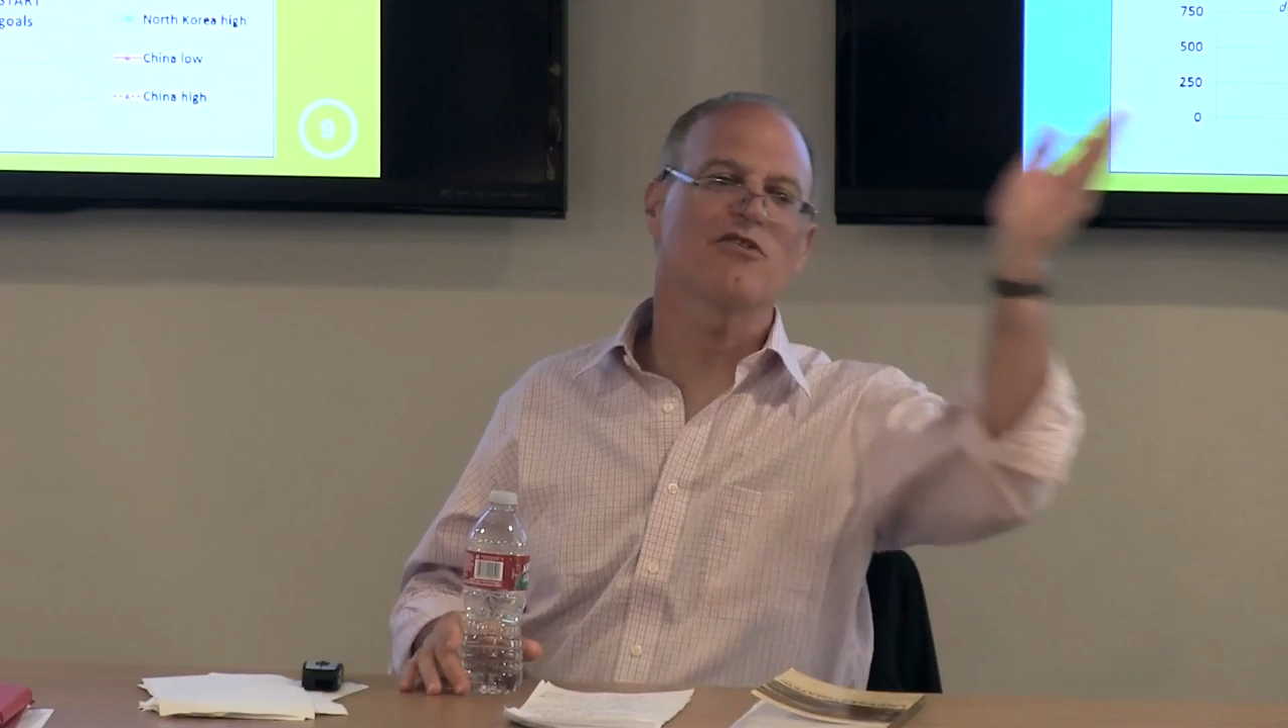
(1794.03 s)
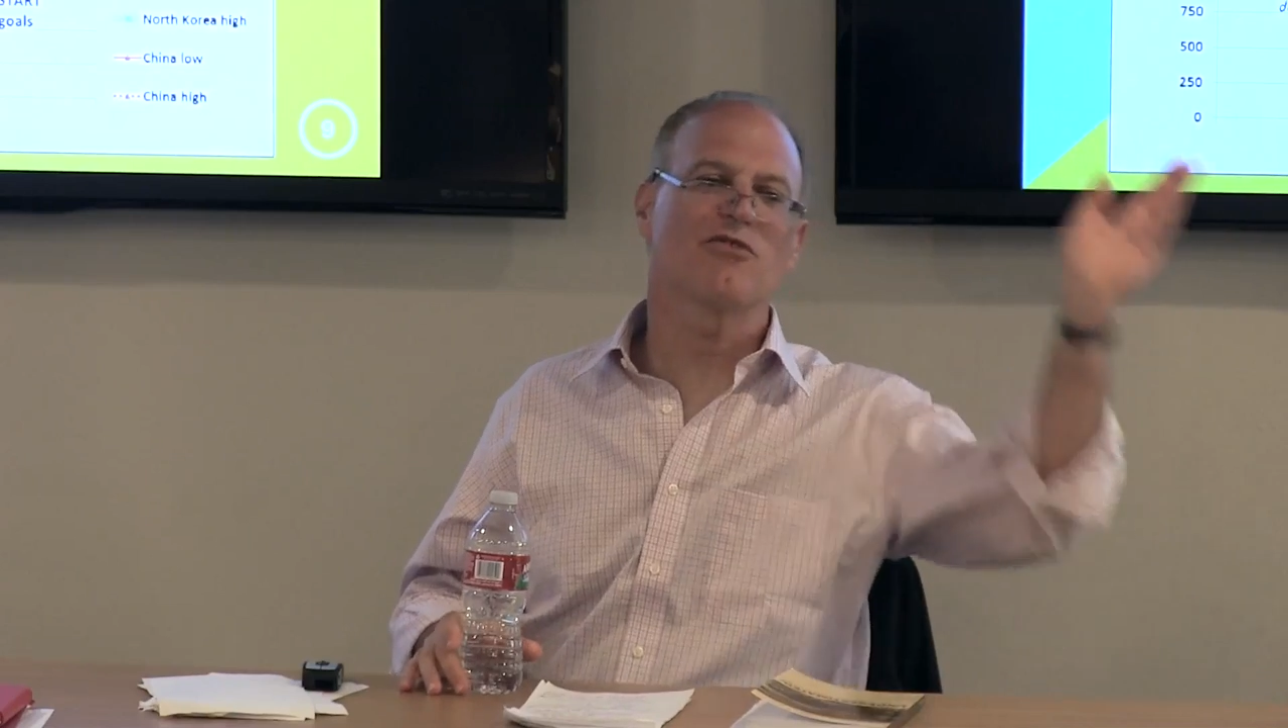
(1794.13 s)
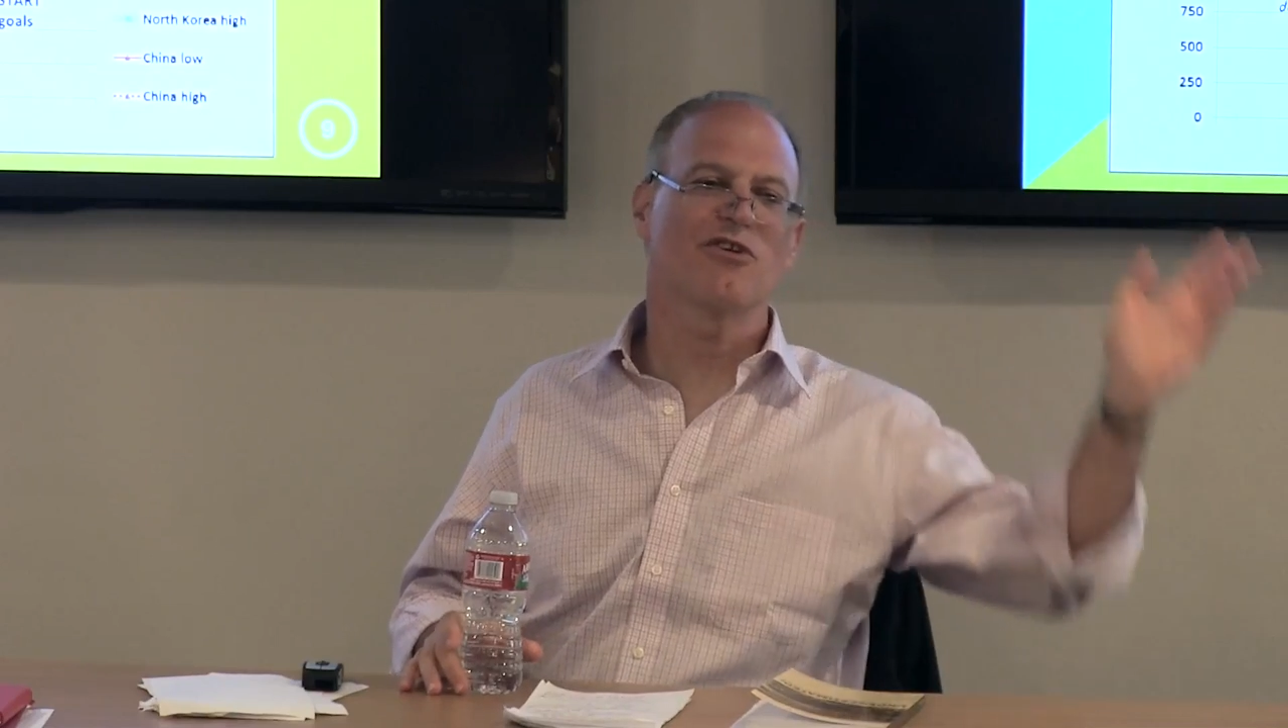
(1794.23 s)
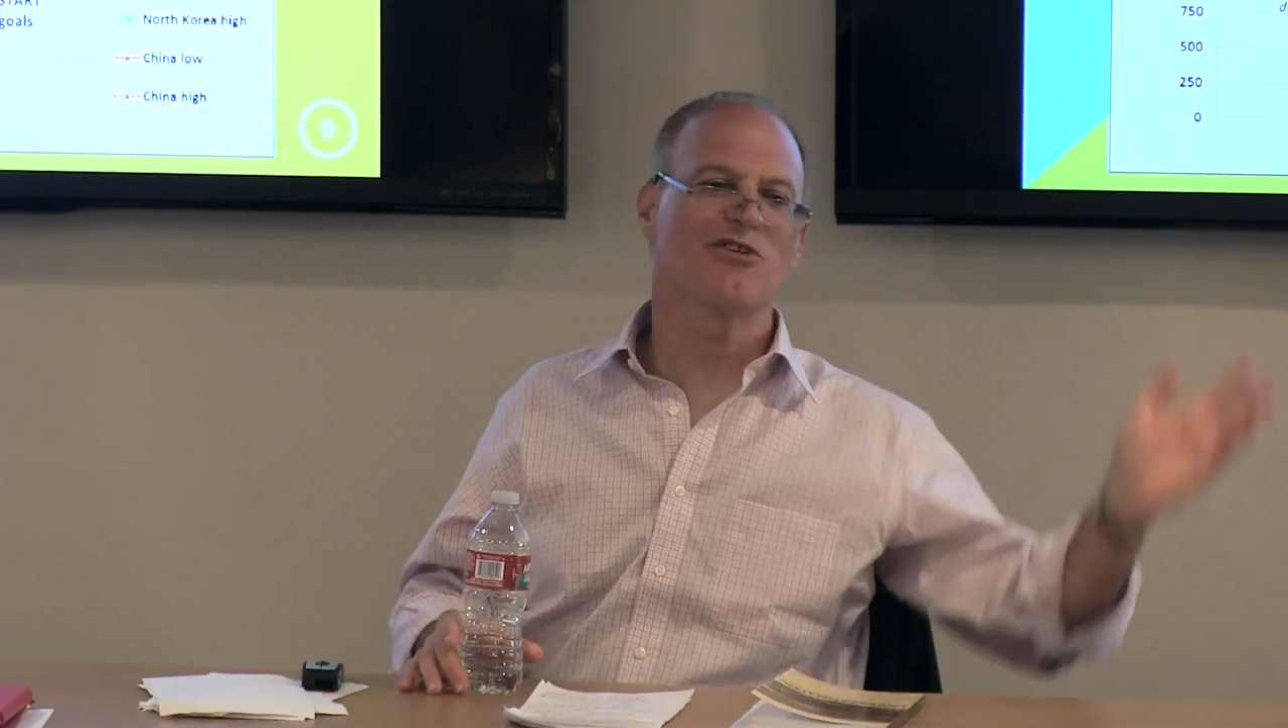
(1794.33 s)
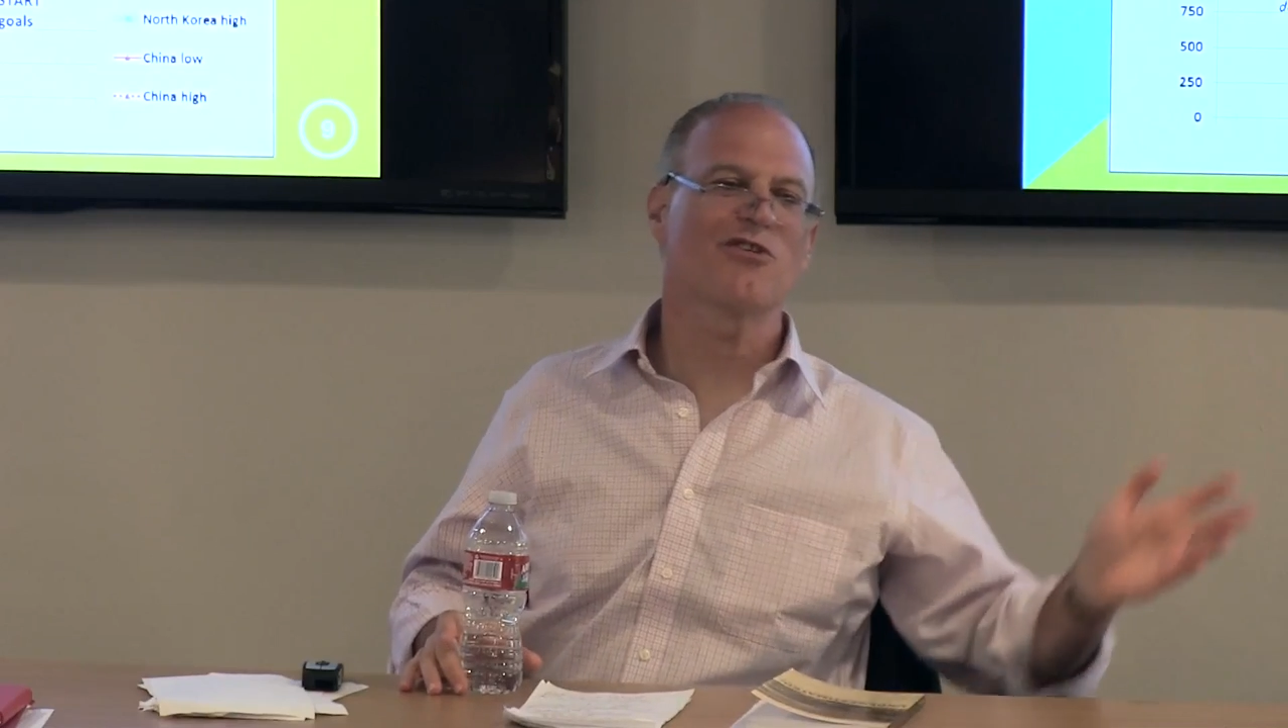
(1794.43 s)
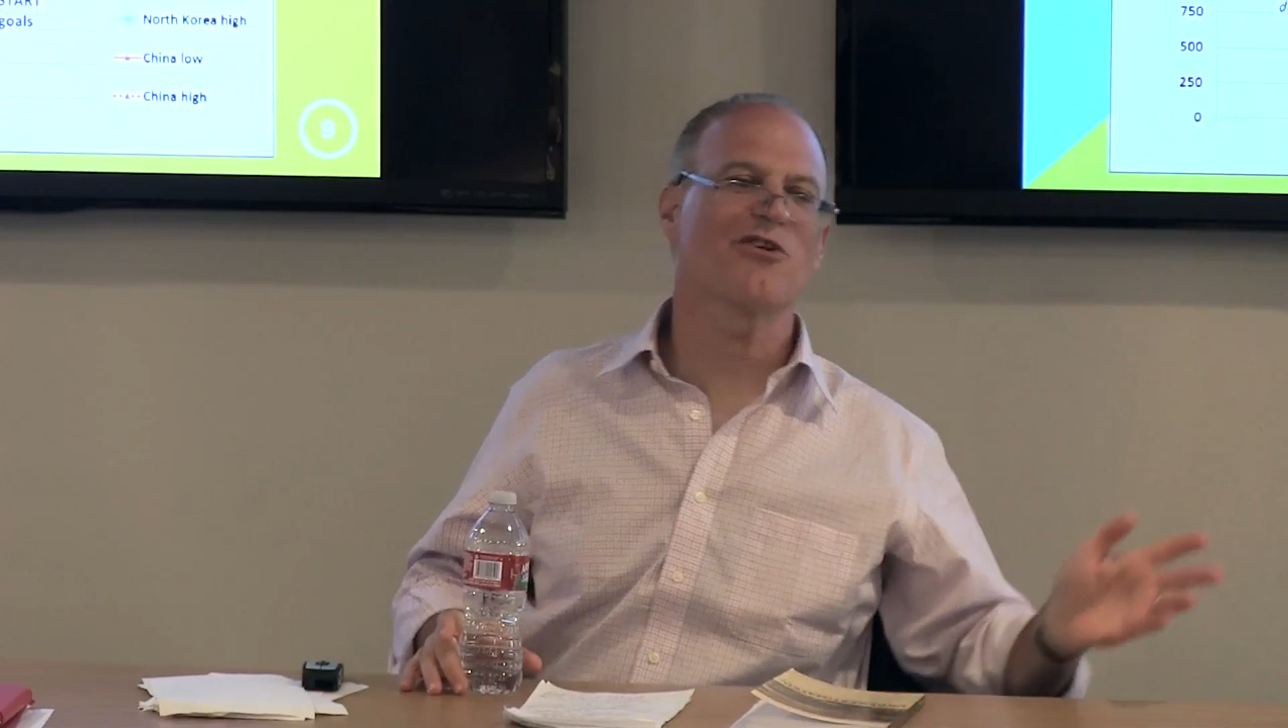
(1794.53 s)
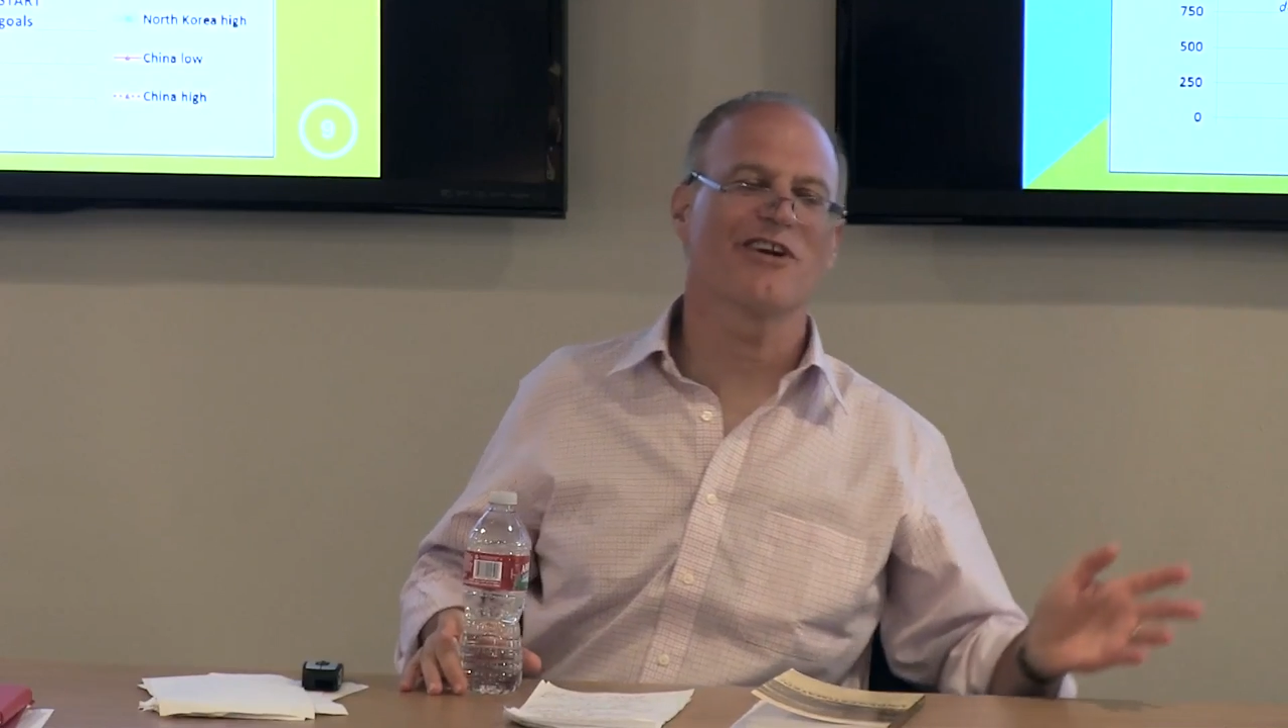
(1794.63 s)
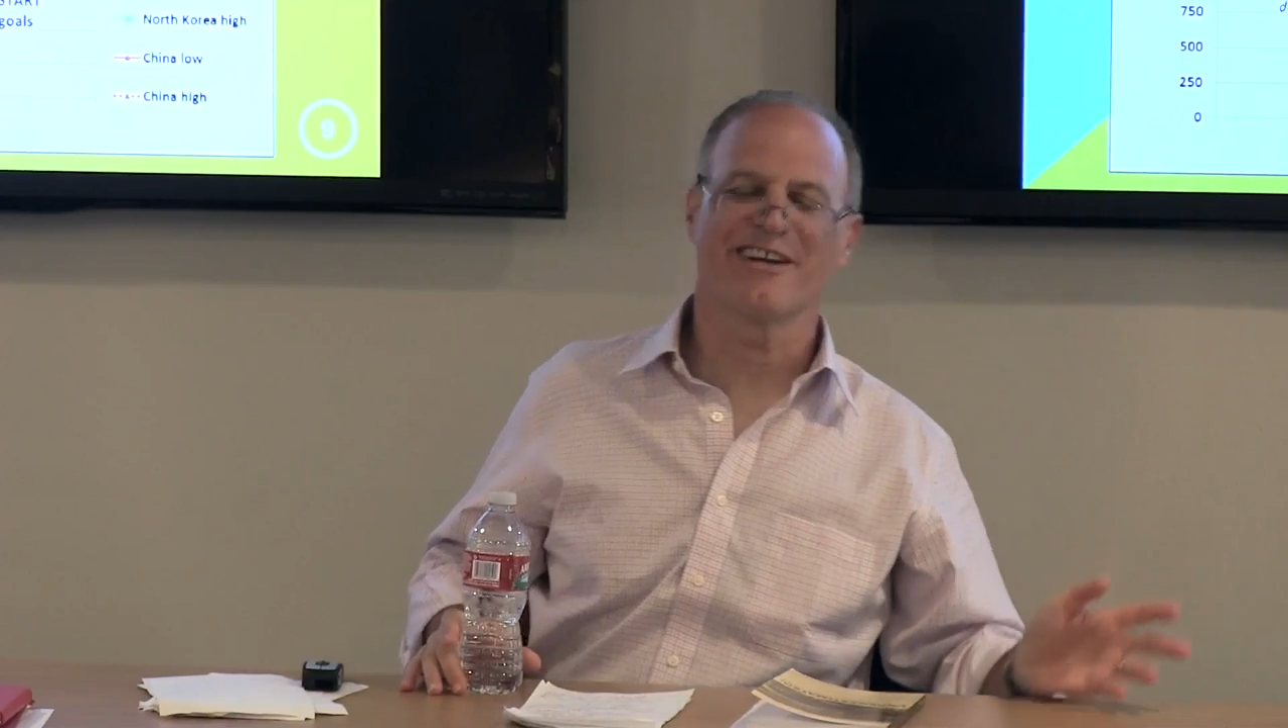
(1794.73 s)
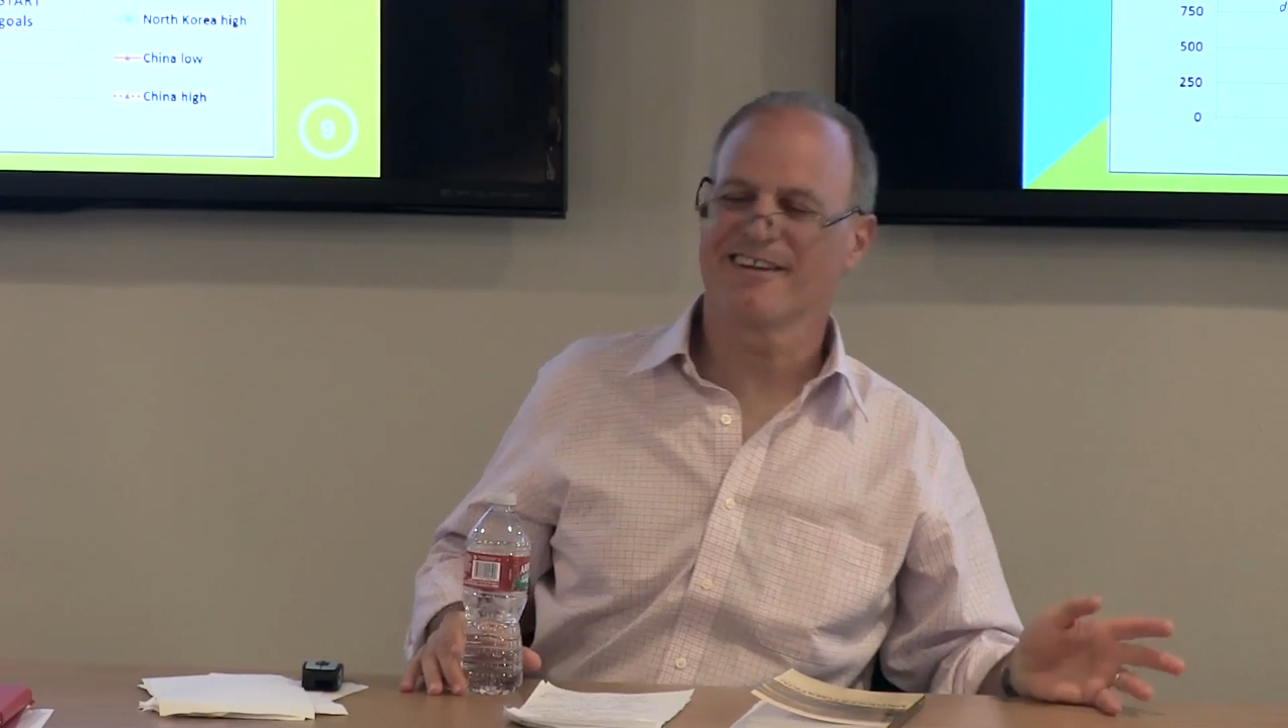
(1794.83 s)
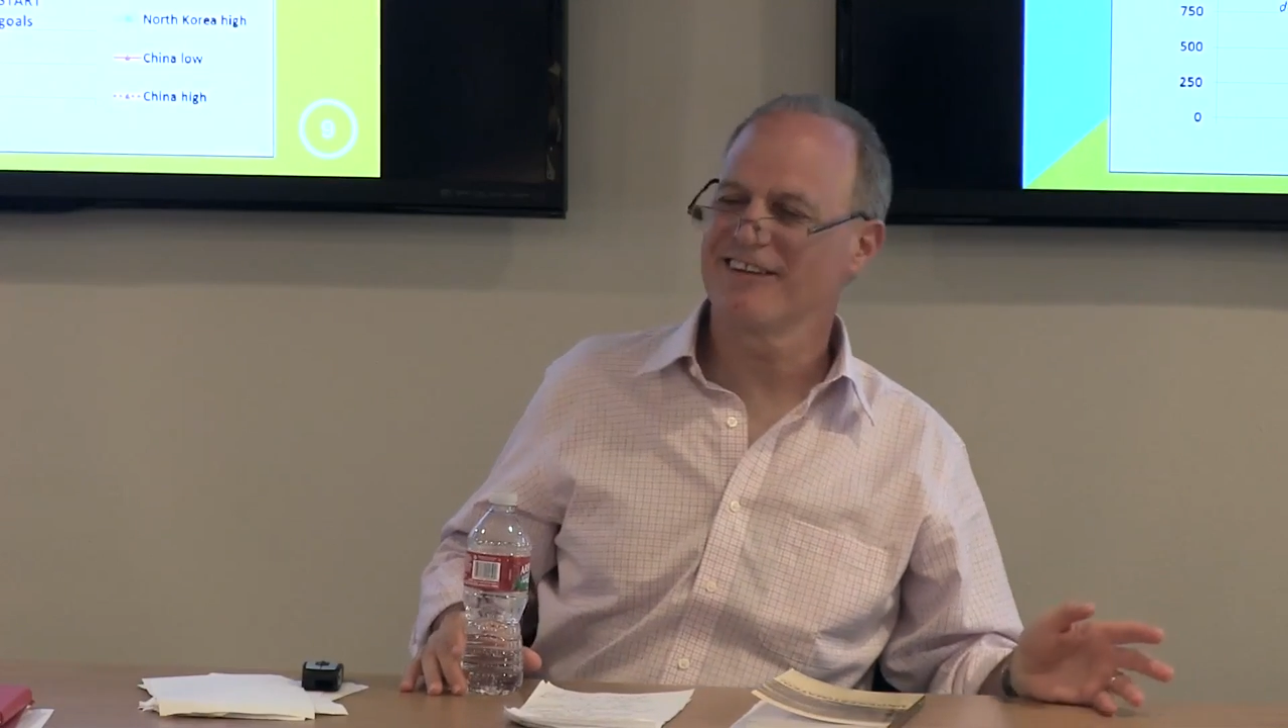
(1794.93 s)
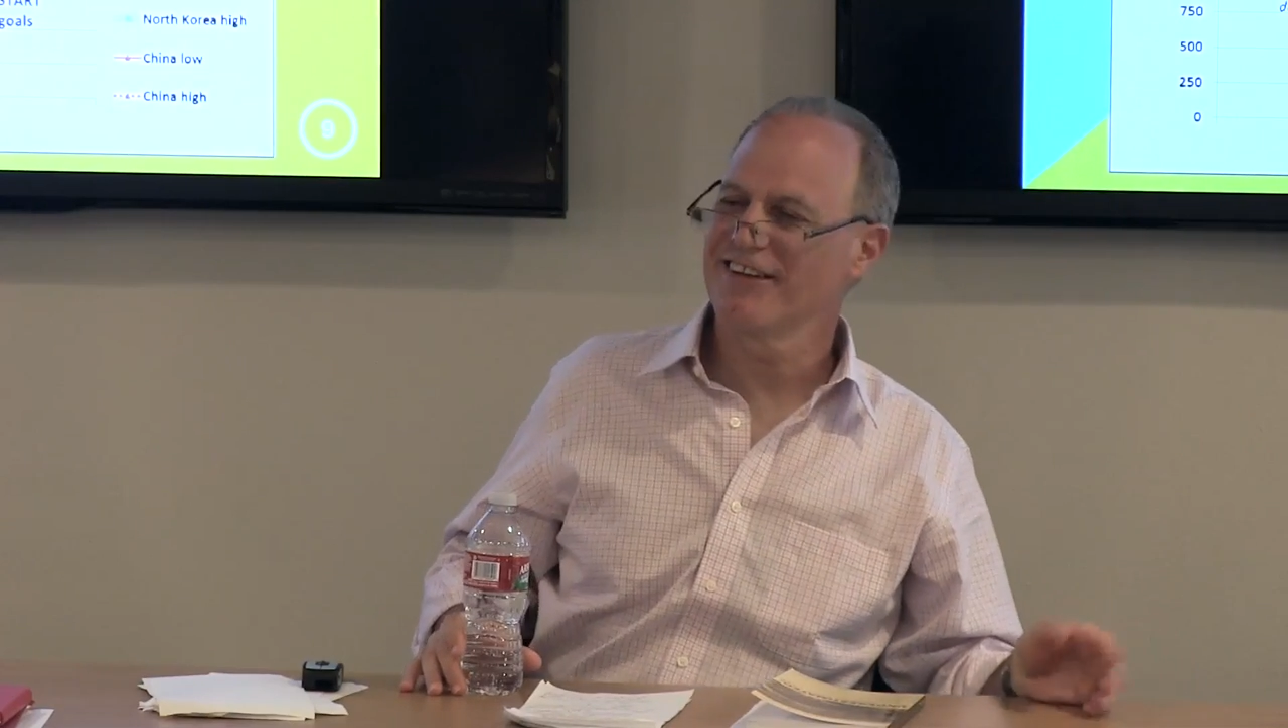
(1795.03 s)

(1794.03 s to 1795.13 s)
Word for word: good for deterring.